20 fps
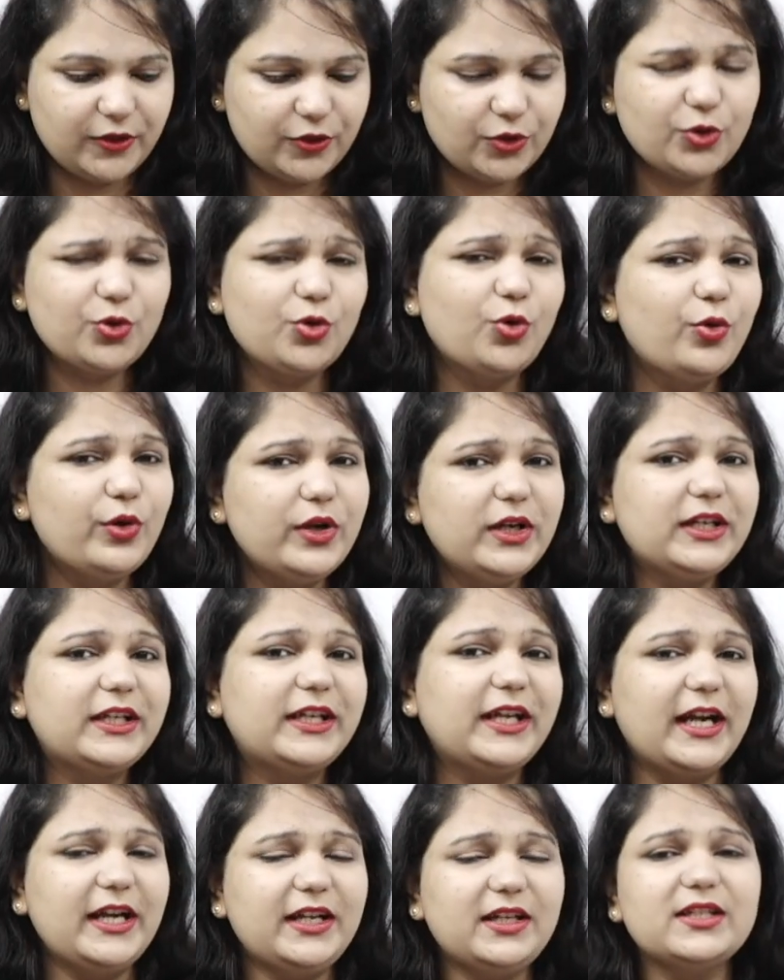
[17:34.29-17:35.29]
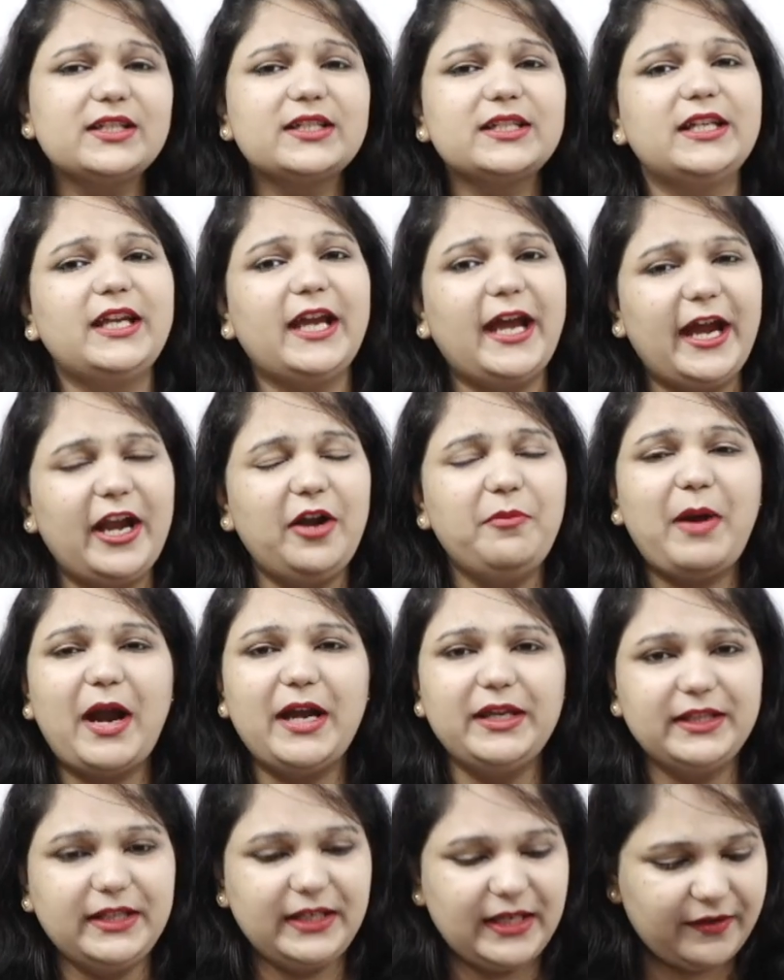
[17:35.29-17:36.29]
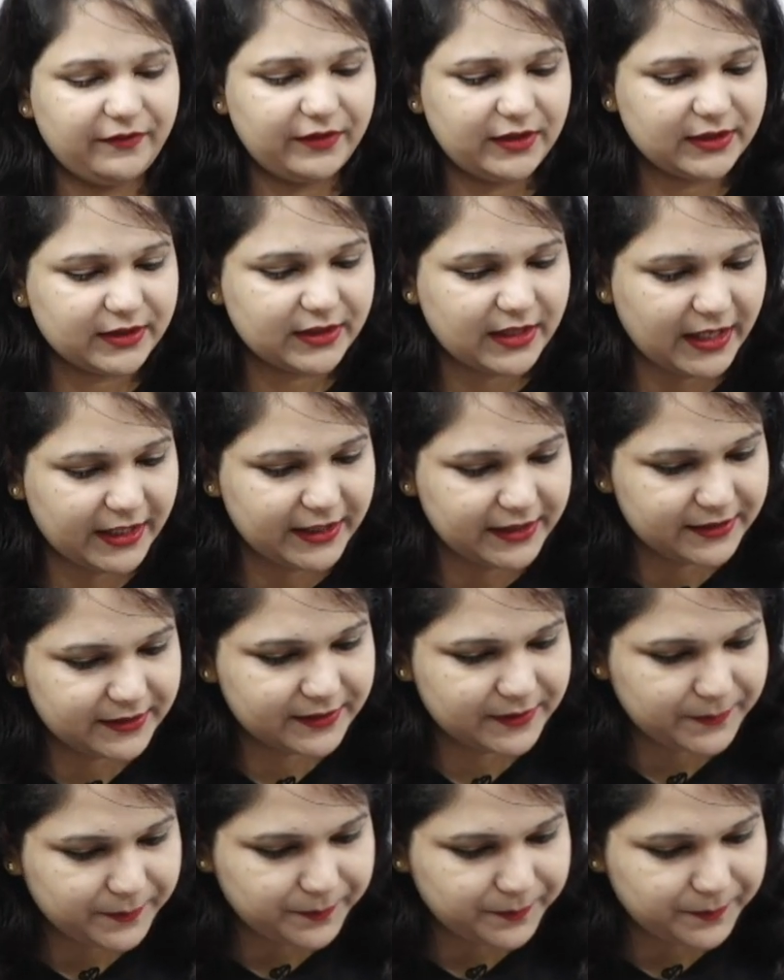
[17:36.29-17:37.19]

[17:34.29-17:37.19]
So don't get scared by the levels, guys.